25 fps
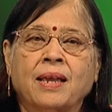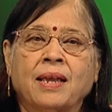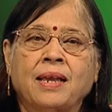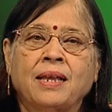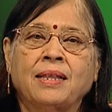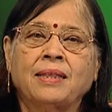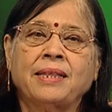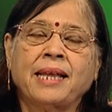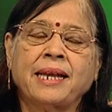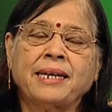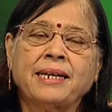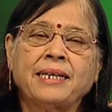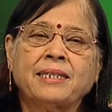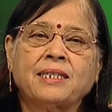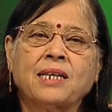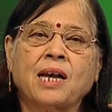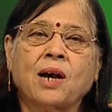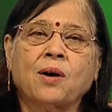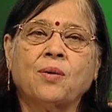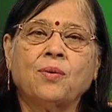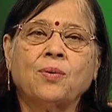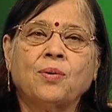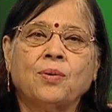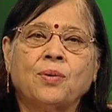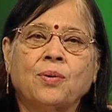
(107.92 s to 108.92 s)
That is
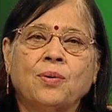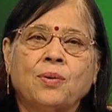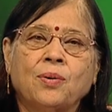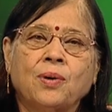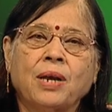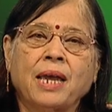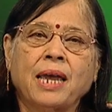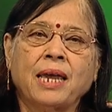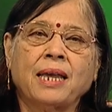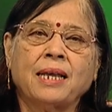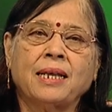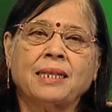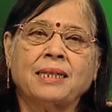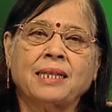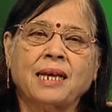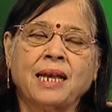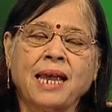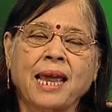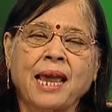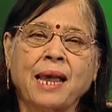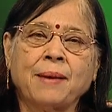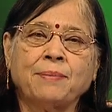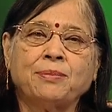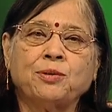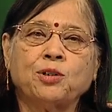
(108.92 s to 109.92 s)
how the
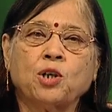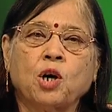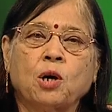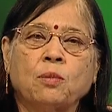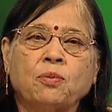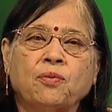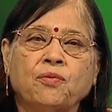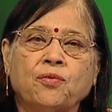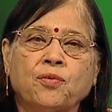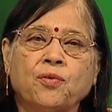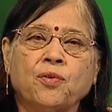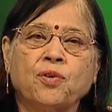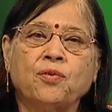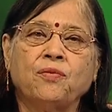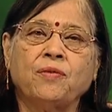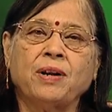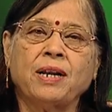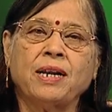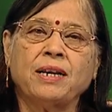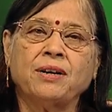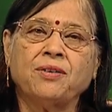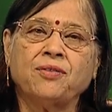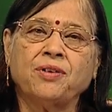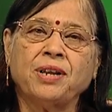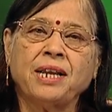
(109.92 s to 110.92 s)
absorbed food will
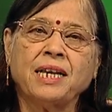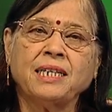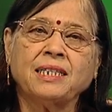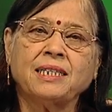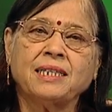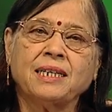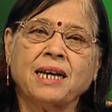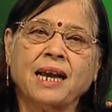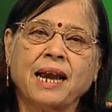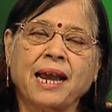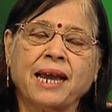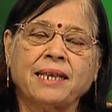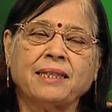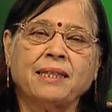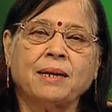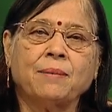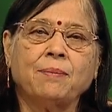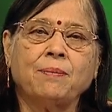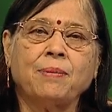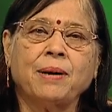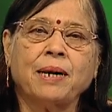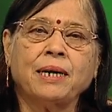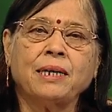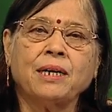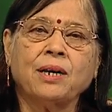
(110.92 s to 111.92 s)
reach either
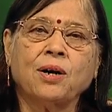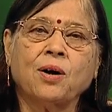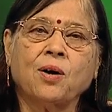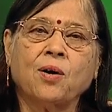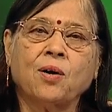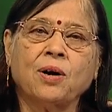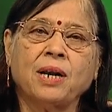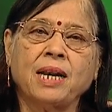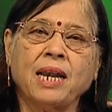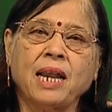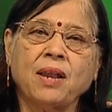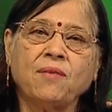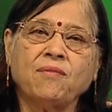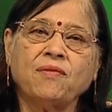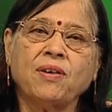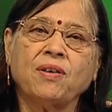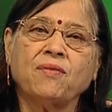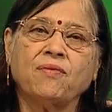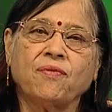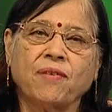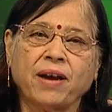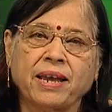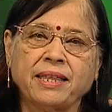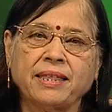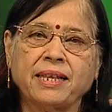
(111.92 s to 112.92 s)
blood or lymph and
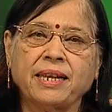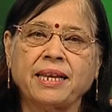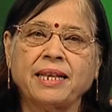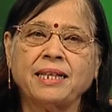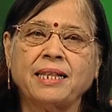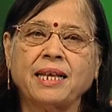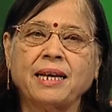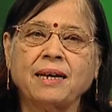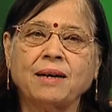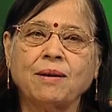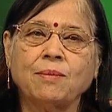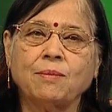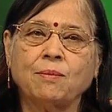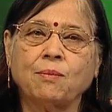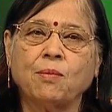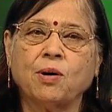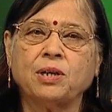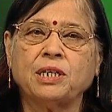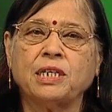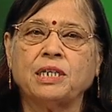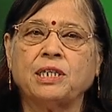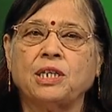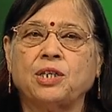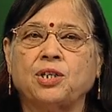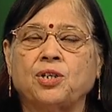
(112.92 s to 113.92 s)
finally the
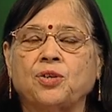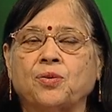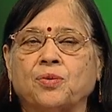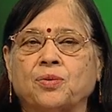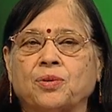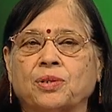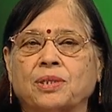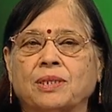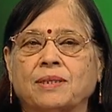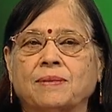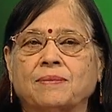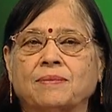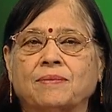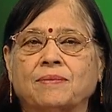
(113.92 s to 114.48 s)
body tissues.